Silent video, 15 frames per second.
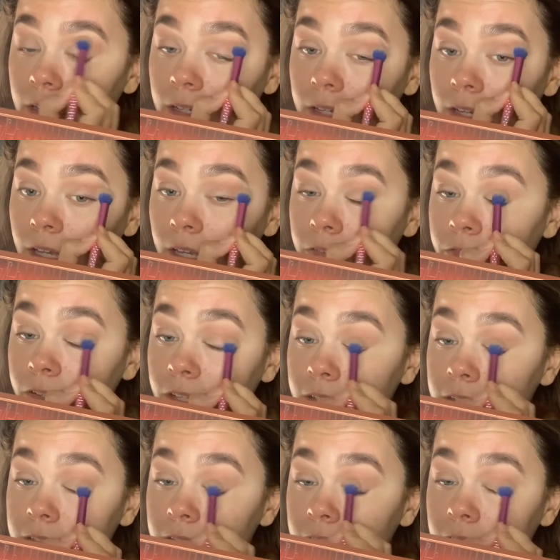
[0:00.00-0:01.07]
if
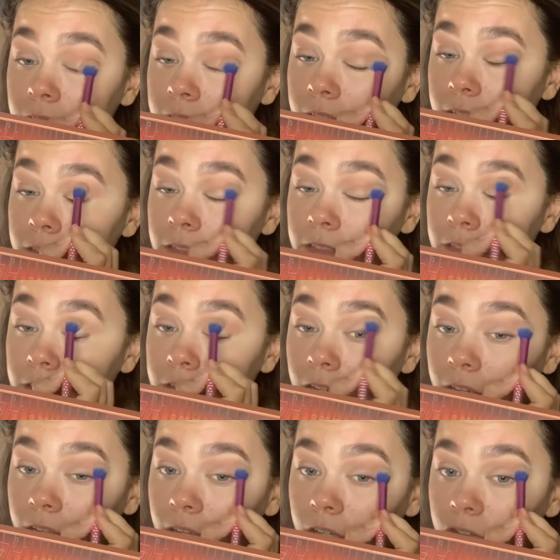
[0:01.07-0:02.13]
his seizures just
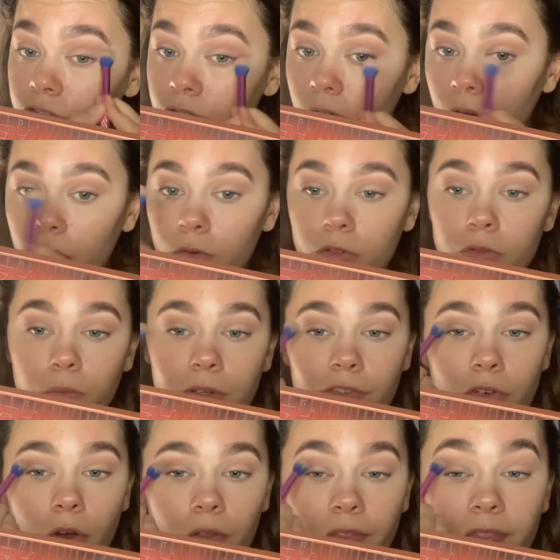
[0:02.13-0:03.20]
don't get controlled, we've
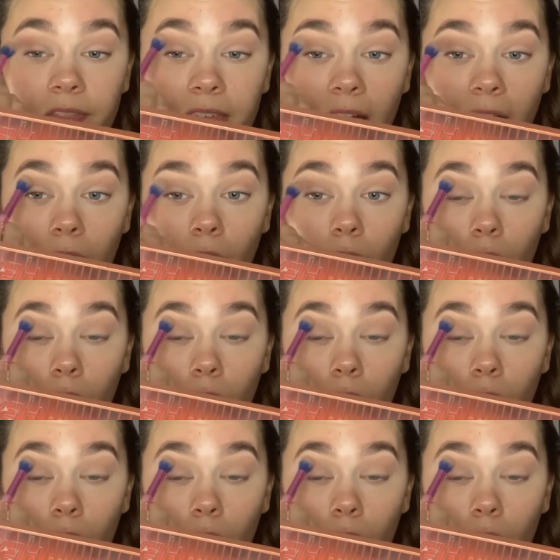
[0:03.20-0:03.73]
got that